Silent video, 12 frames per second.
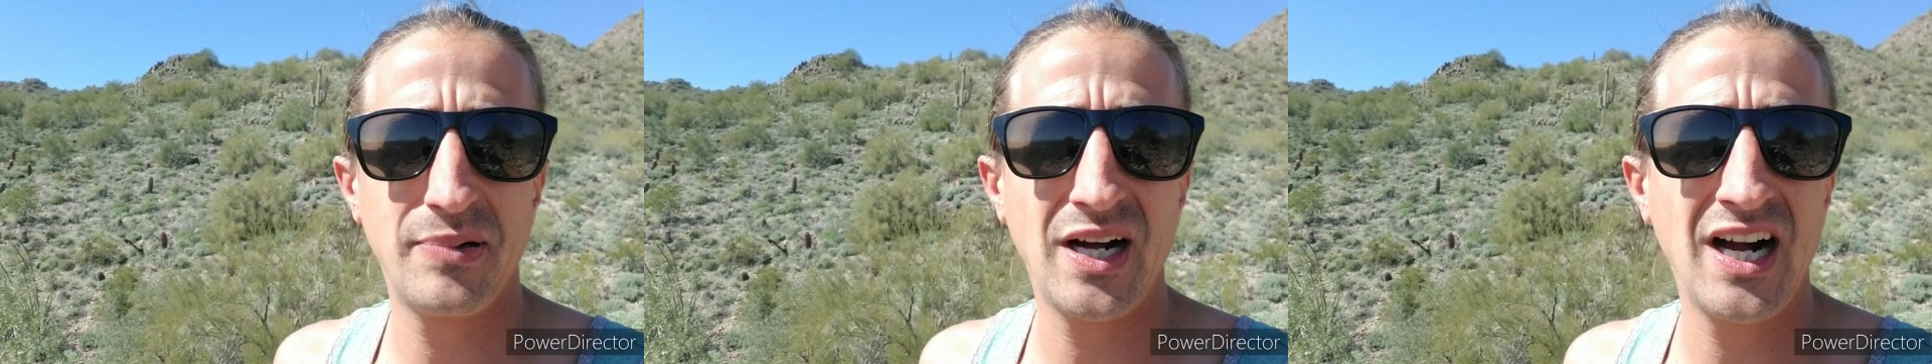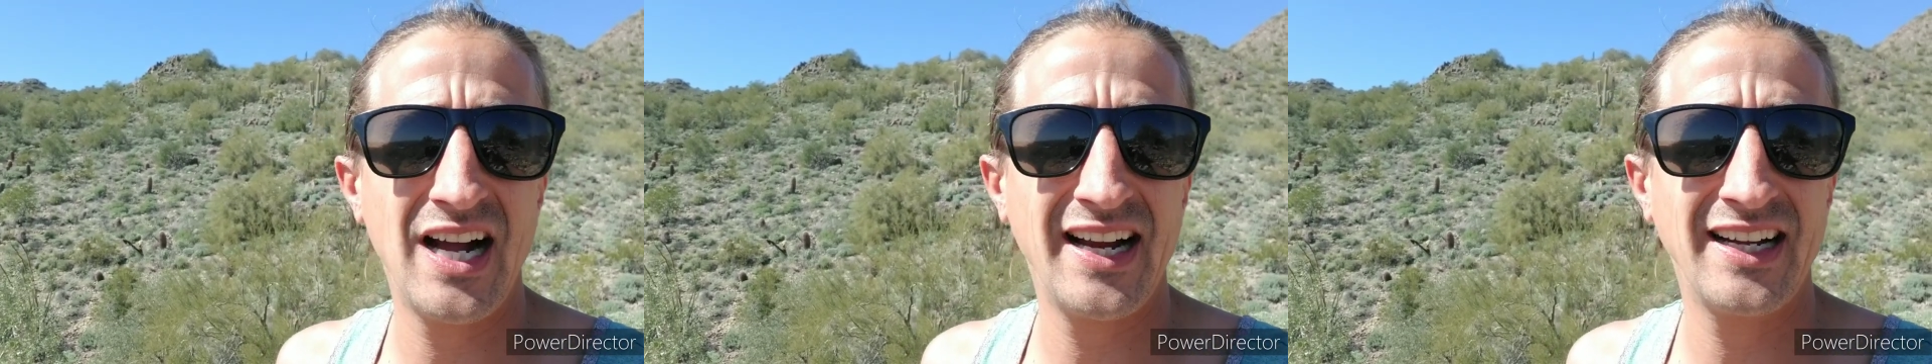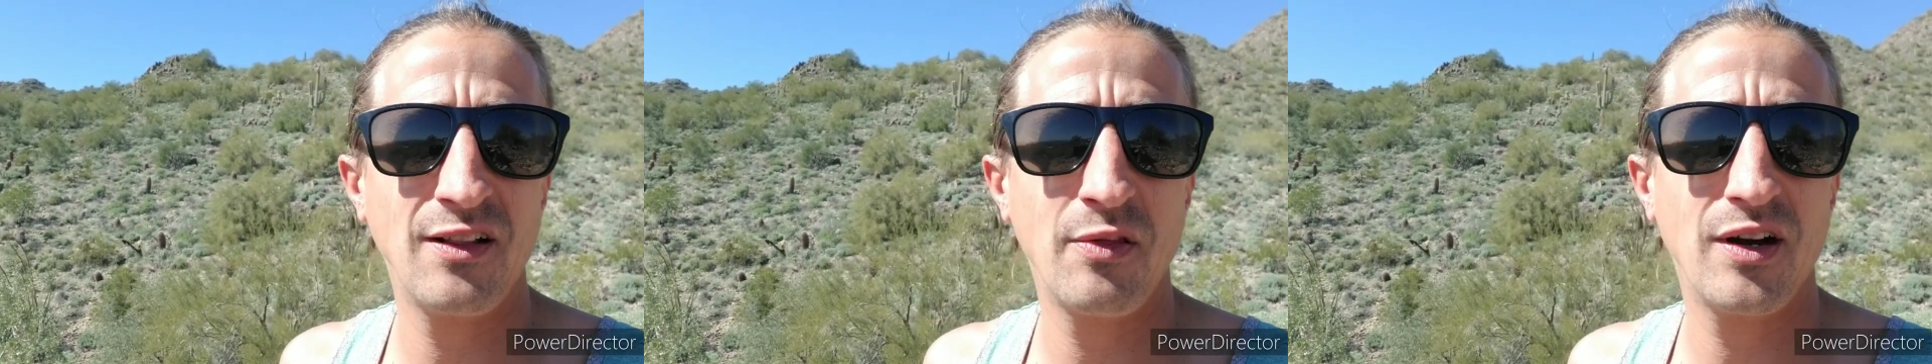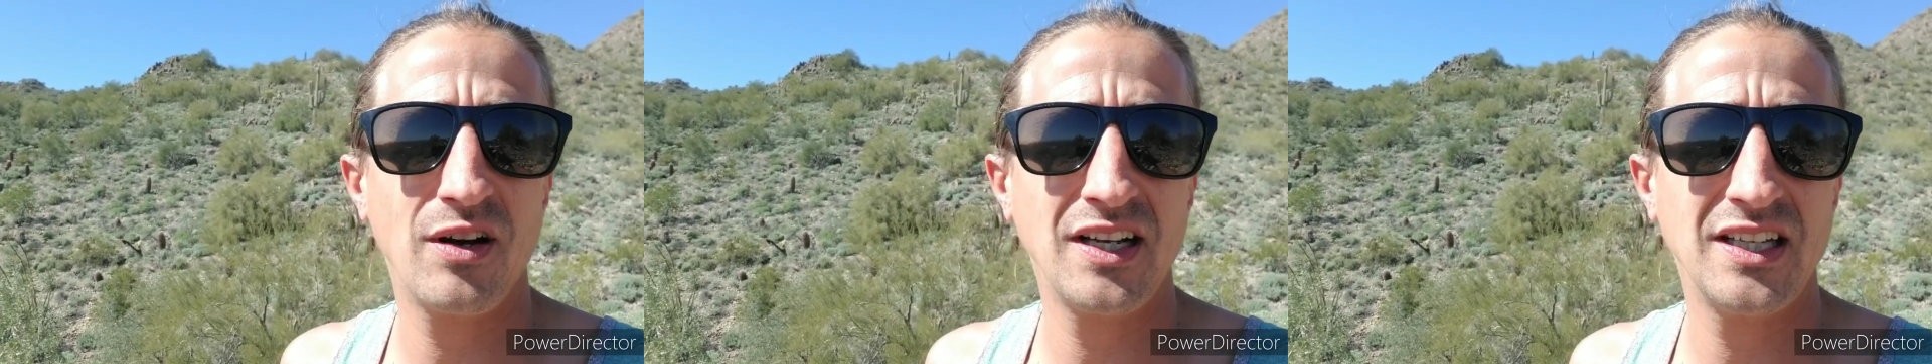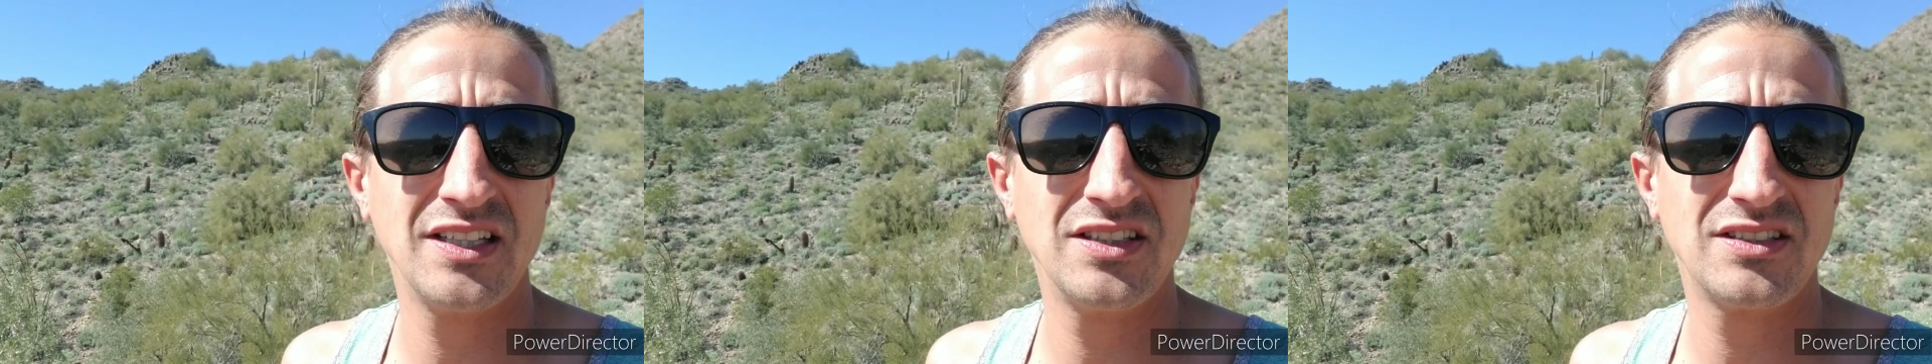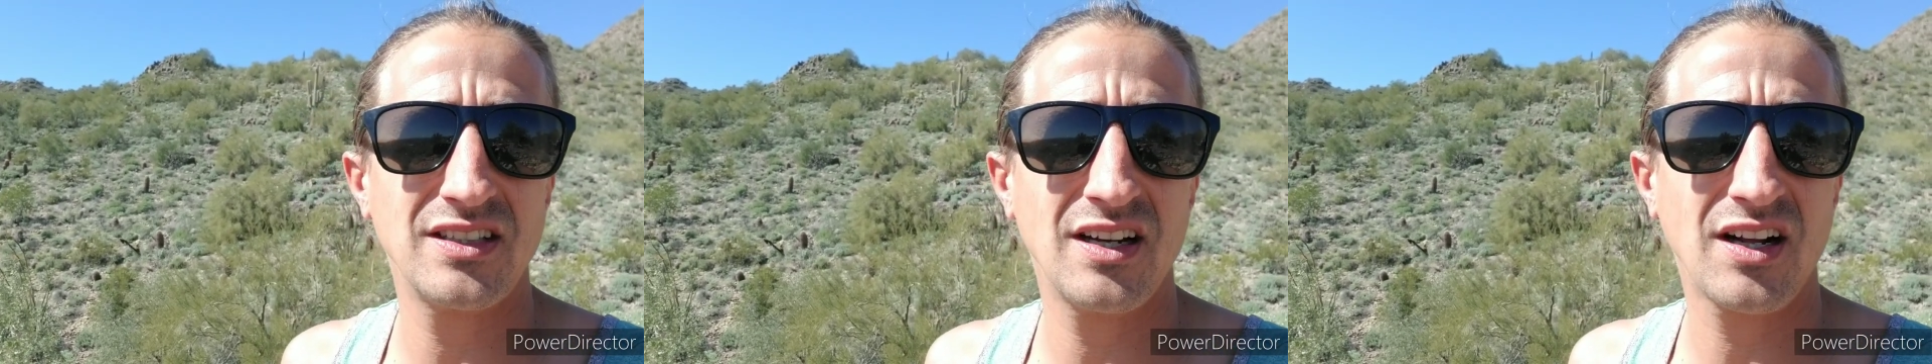Pine there
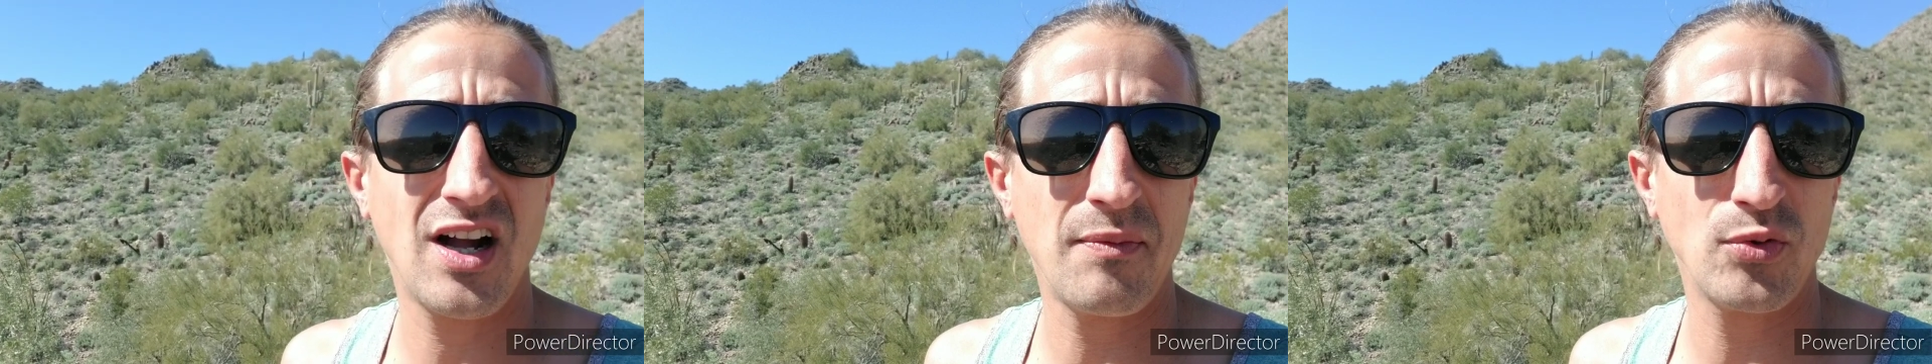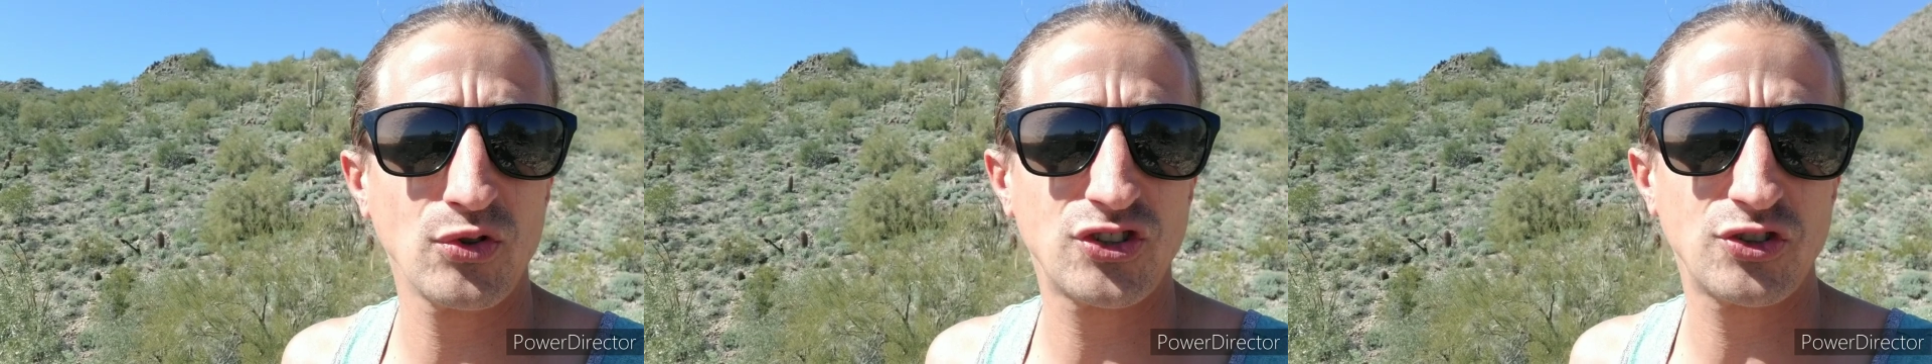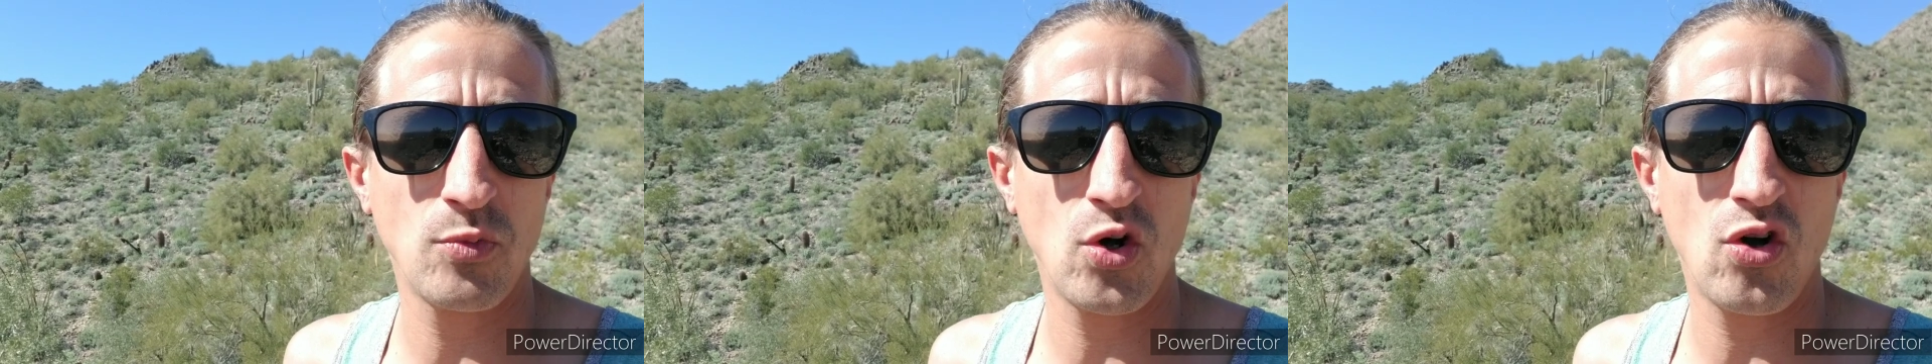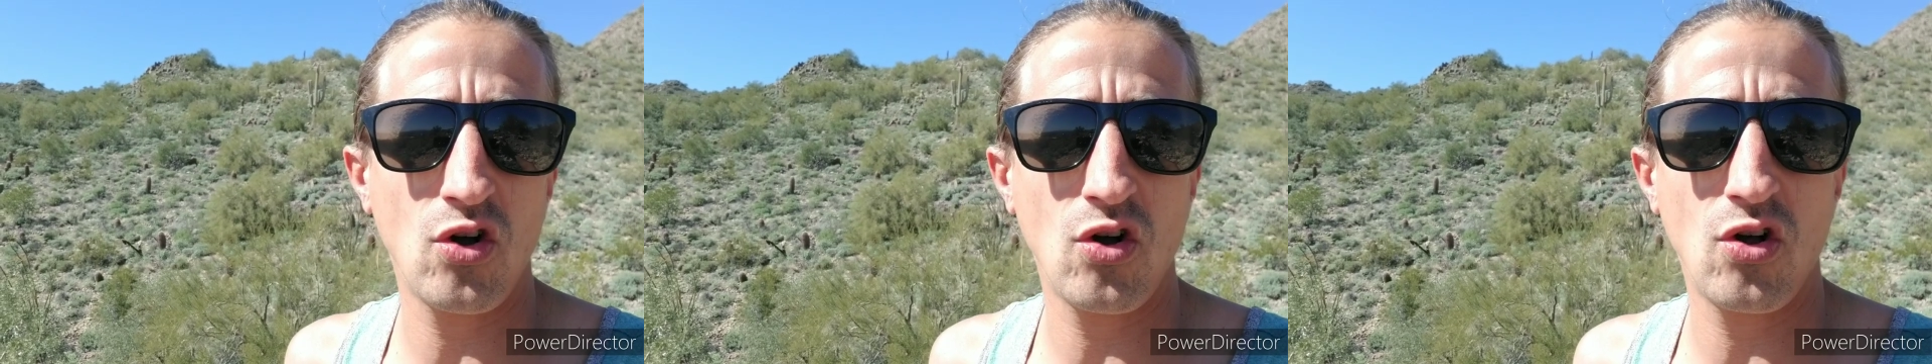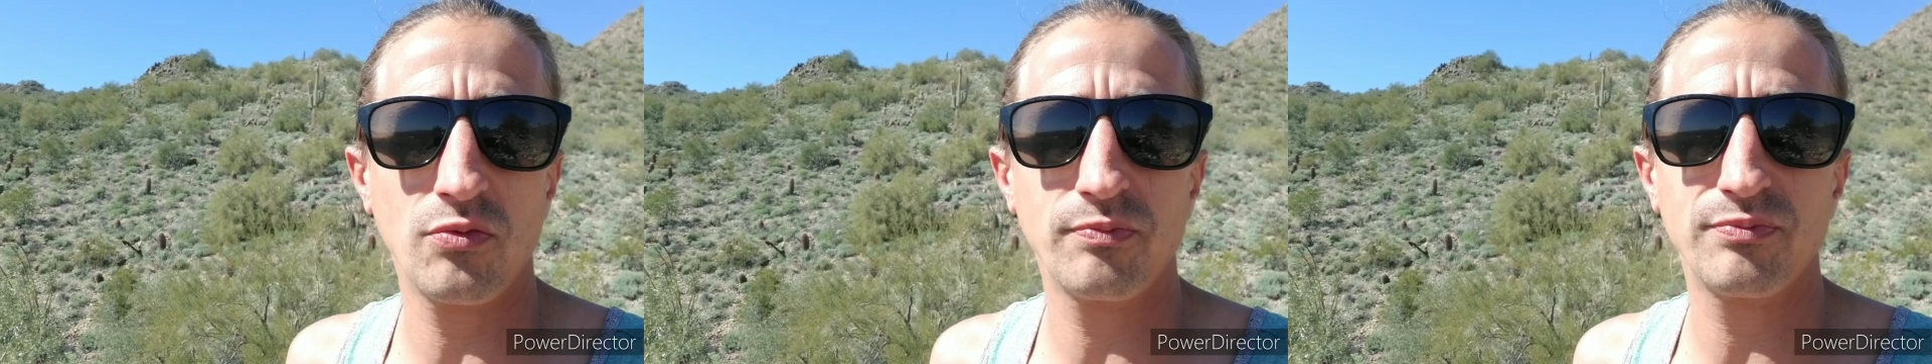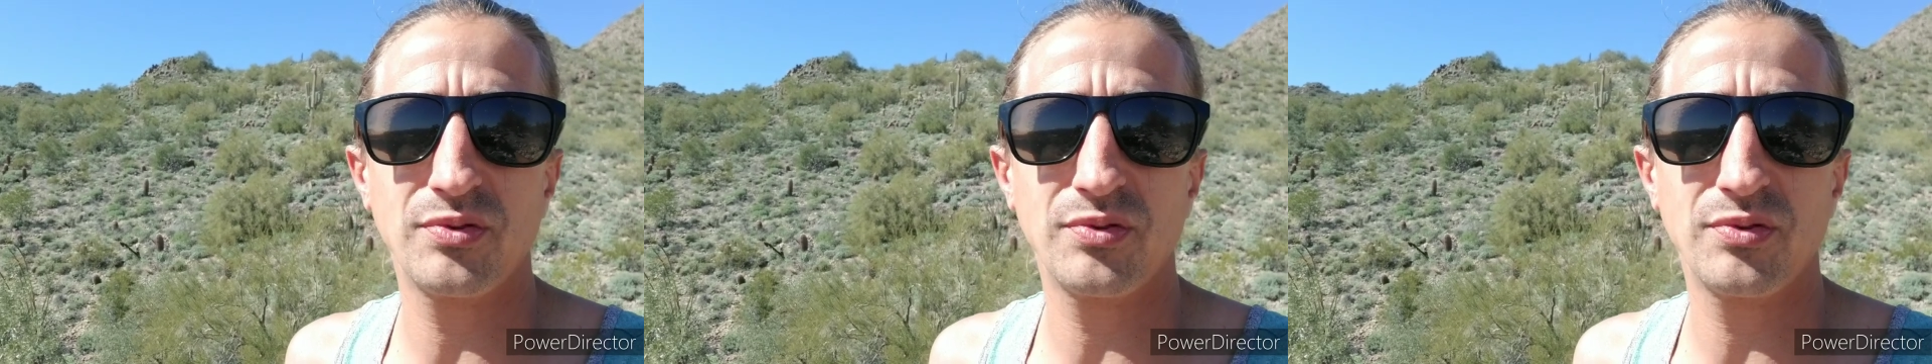is a couple small